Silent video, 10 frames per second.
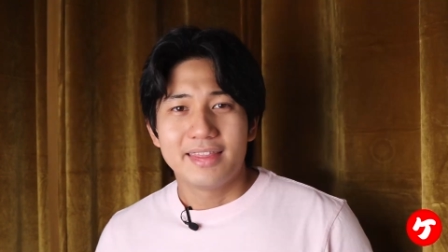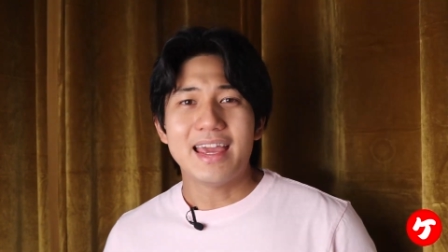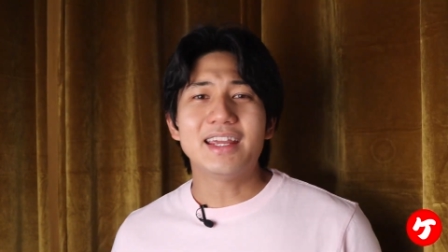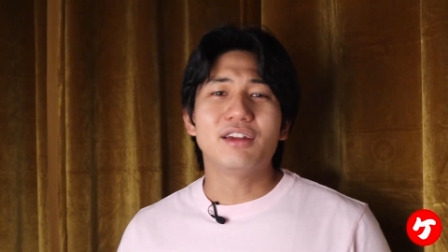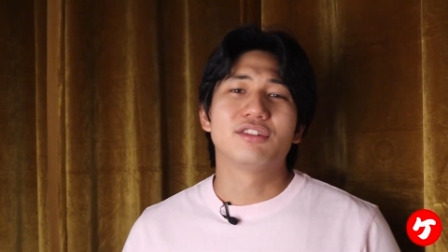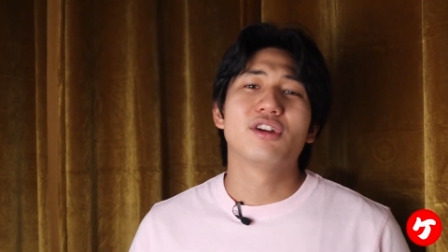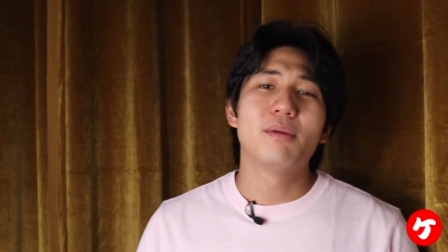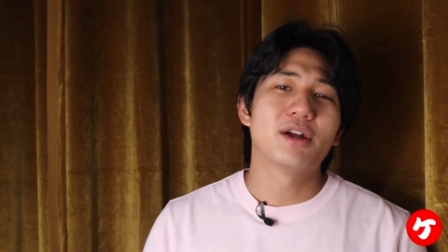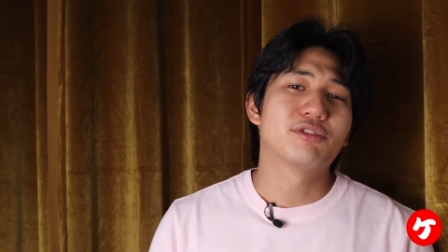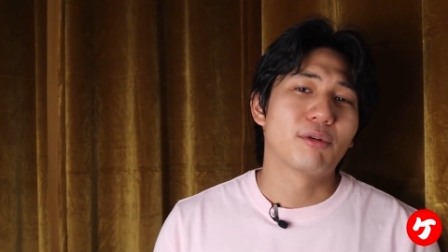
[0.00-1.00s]
Thank you
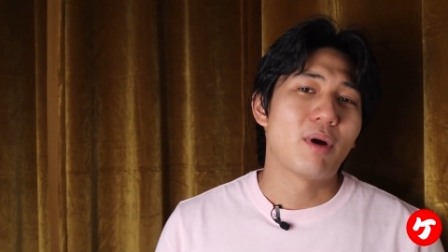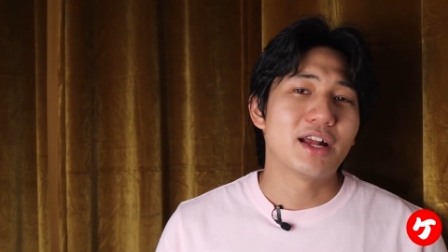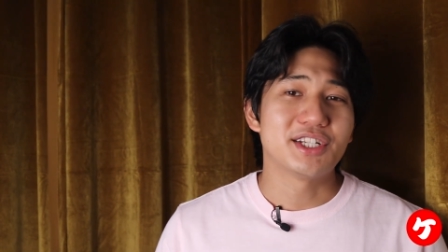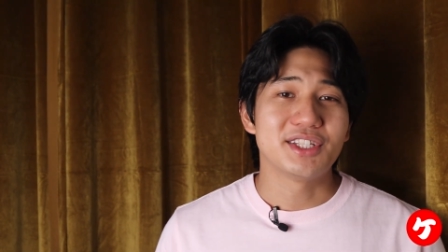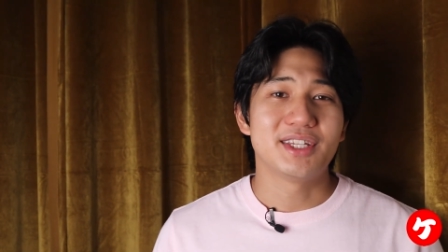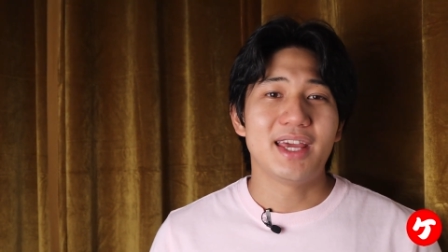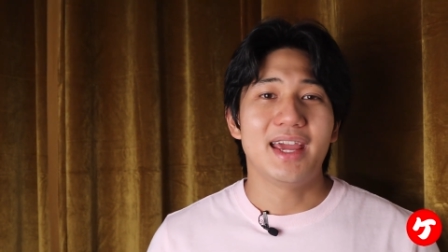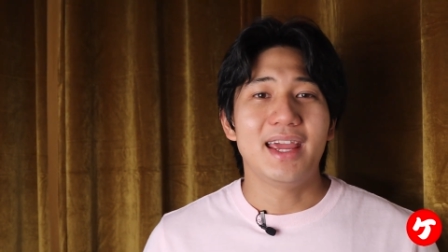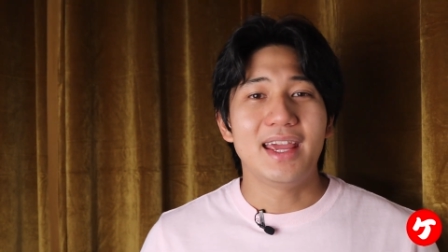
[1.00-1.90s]
so much for watching today.